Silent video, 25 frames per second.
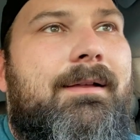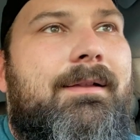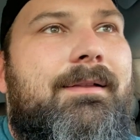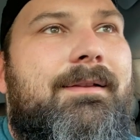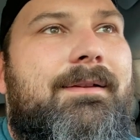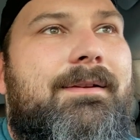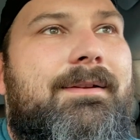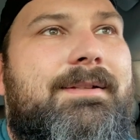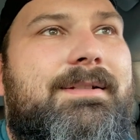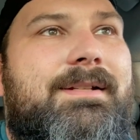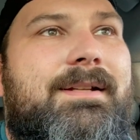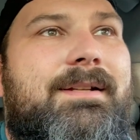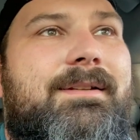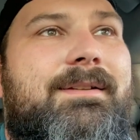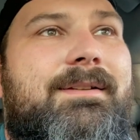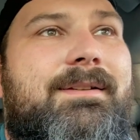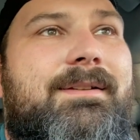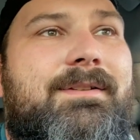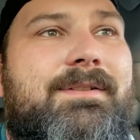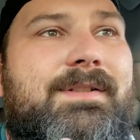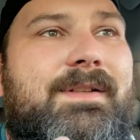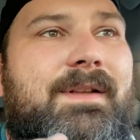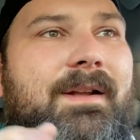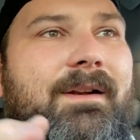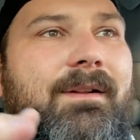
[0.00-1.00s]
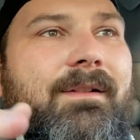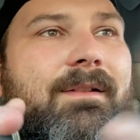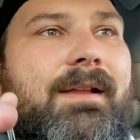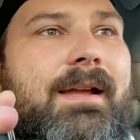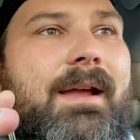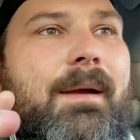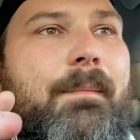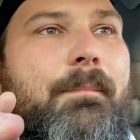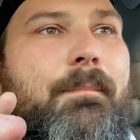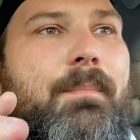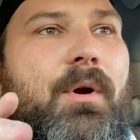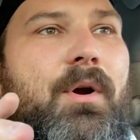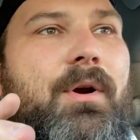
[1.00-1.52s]
There's a there's literally
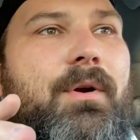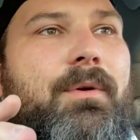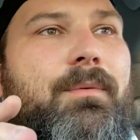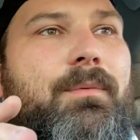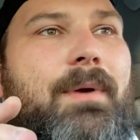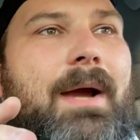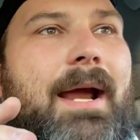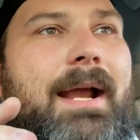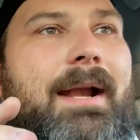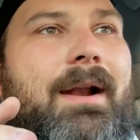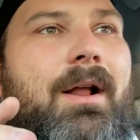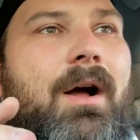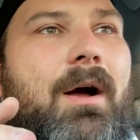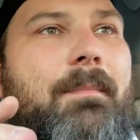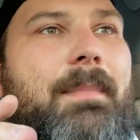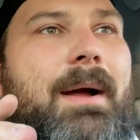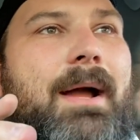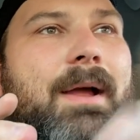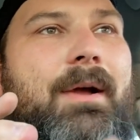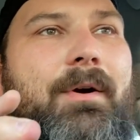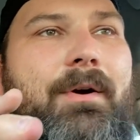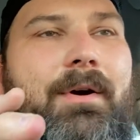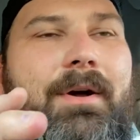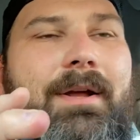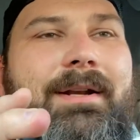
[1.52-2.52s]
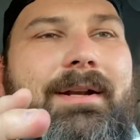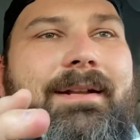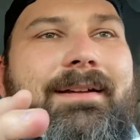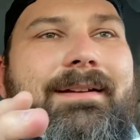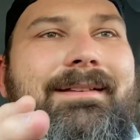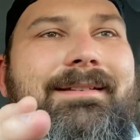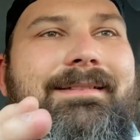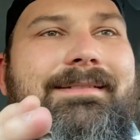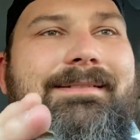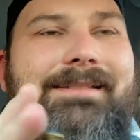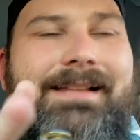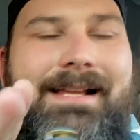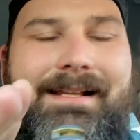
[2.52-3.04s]
a bird right on my hood,
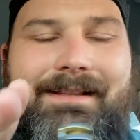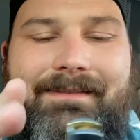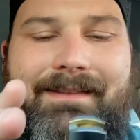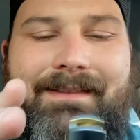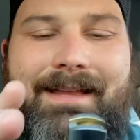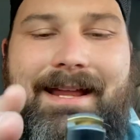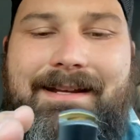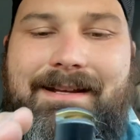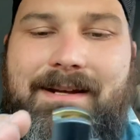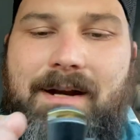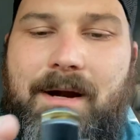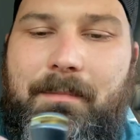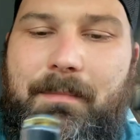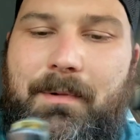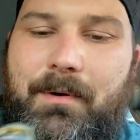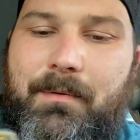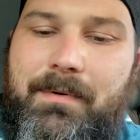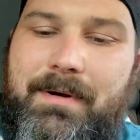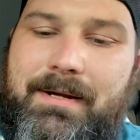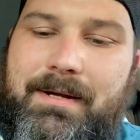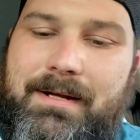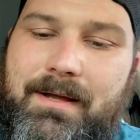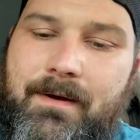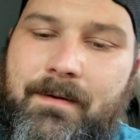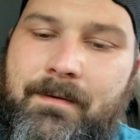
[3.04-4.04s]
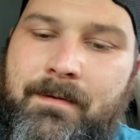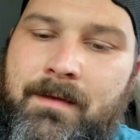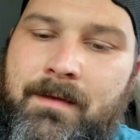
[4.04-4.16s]
like landed on my window.